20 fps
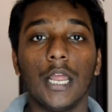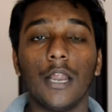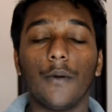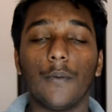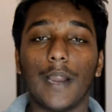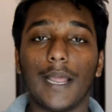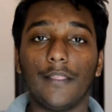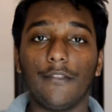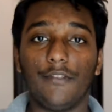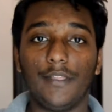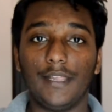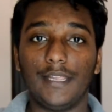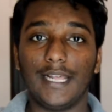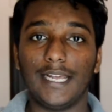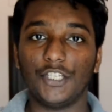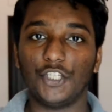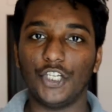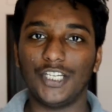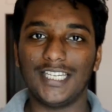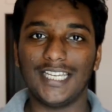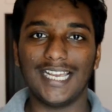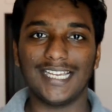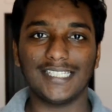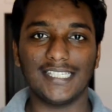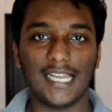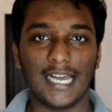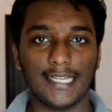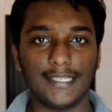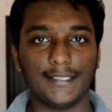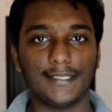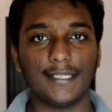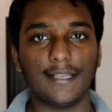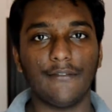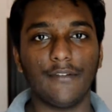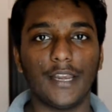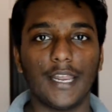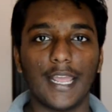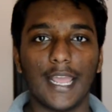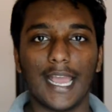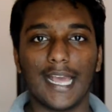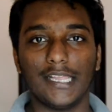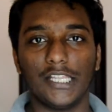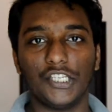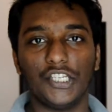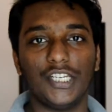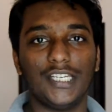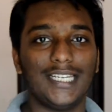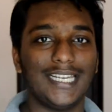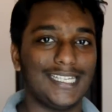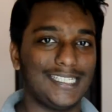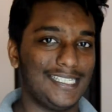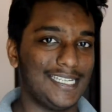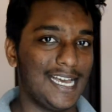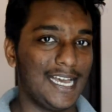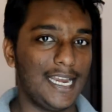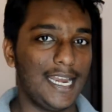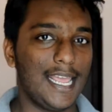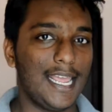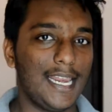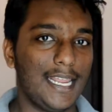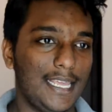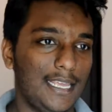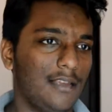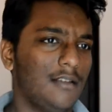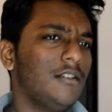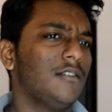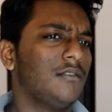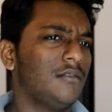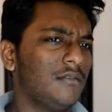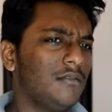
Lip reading: rather than that GTX 970 and the GTX 980.